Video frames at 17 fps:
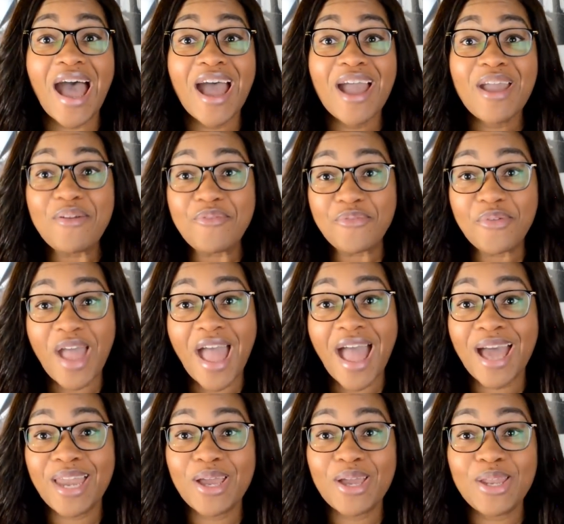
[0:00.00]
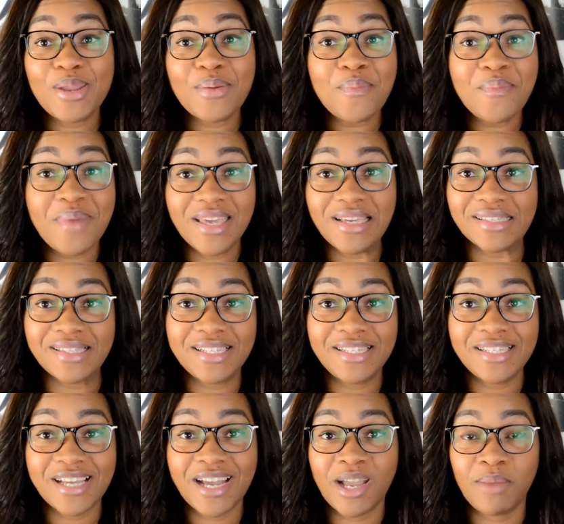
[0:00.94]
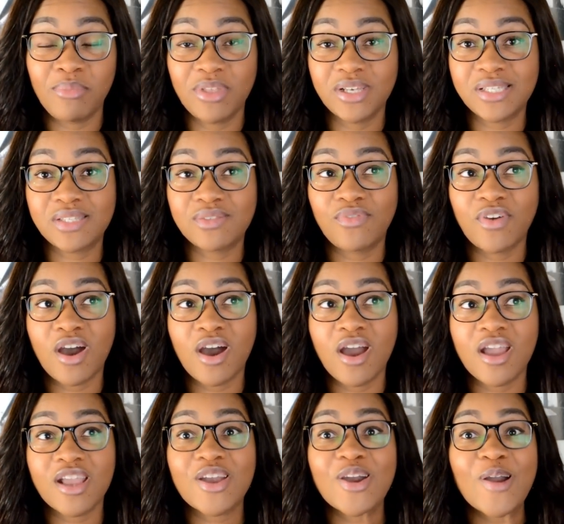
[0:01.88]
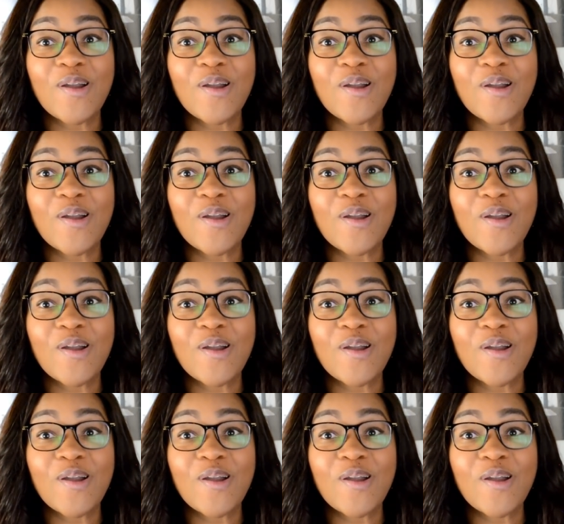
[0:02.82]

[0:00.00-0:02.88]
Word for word: I've had an amazing time thus far.